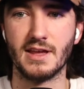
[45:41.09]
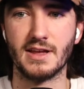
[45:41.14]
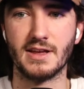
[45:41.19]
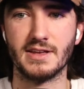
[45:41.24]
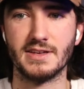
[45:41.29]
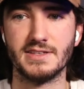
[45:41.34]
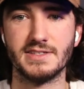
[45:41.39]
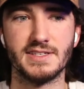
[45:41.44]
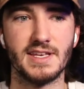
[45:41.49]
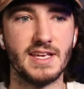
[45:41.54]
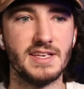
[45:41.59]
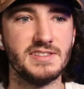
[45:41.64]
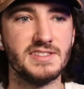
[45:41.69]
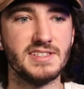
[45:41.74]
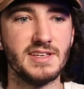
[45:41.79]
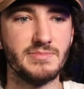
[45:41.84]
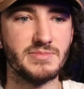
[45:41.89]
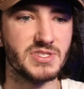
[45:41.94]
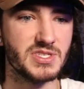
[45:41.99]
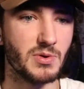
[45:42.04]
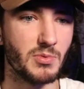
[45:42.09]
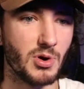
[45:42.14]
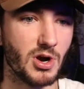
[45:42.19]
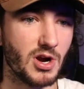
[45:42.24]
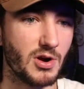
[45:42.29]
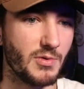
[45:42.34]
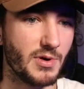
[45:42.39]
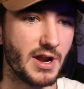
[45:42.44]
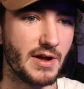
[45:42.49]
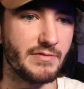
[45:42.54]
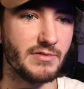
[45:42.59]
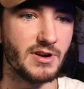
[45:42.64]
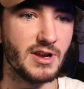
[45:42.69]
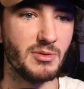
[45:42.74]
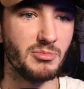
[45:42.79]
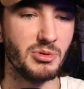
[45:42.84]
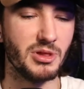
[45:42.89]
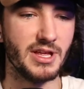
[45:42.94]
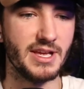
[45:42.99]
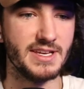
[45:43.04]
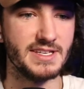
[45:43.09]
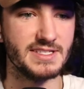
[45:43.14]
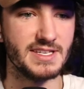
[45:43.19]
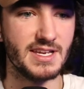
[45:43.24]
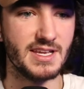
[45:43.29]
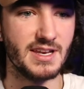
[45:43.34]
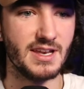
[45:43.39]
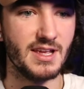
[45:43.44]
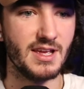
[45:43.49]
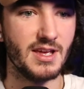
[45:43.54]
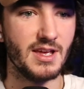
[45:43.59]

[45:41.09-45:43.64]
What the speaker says: because his seems to work whenever he plays it.